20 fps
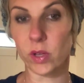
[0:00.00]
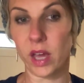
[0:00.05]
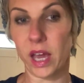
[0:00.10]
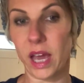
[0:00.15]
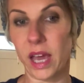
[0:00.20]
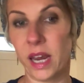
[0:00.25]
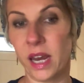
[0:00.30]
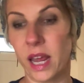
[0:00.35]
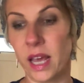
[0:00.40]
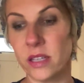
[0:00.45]

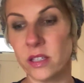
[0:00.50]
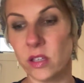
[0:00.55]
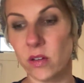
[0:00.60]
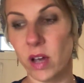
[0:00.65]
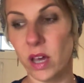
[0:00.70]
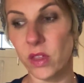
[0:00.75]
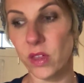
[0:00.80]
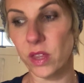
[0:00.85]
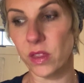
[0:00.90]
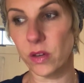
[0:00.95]
And so
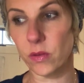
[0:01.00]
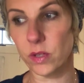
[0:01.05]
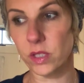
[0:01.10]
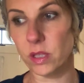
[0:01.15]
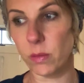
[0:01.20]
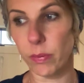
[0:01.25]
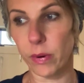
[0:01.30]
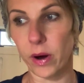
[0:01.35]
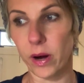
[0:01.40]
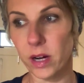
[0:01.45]
I think there was a
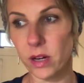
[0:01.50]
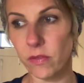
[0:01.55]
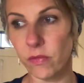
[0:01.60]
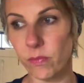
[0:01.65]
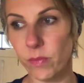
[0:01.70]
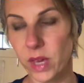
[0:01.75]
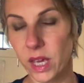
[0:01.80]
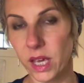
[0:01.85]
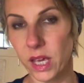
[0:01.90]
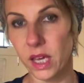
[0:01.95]
part of
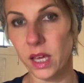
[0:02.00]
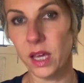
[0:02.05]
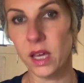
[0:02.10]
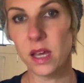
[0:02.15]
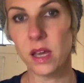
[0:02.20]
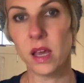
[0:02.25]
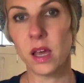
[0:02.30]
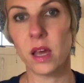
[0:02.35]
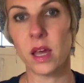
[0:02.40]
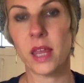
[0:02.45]
me
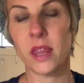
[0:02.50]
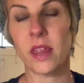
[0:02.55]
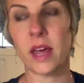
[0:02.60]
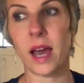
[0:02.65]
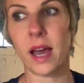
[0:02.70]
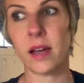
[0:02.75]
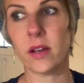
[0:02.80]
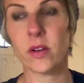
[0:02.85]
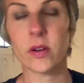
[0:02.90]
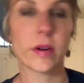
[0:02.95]

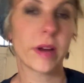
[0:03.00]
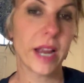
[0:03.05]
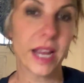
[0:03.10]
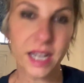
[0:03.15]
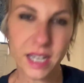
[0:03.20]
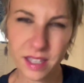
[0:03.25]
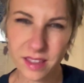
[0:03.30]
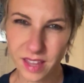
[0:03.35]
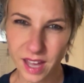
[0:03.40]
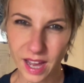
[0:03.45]
that
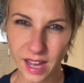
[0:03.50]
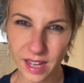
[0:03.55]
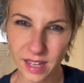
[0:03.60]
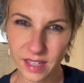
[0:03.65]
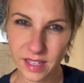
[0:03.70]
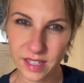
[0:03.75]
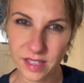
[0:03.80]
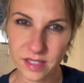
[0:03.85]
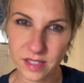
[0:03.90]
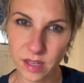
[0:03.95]
created that
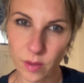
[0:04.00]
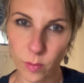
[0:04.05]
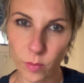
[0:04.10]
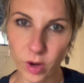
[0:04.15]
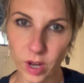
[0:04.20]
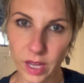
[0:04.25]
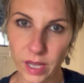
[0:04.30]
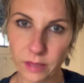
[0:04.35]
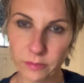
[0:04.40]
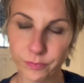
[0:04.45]
in some
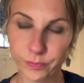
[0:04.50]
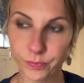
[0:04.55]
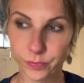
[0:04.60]
way.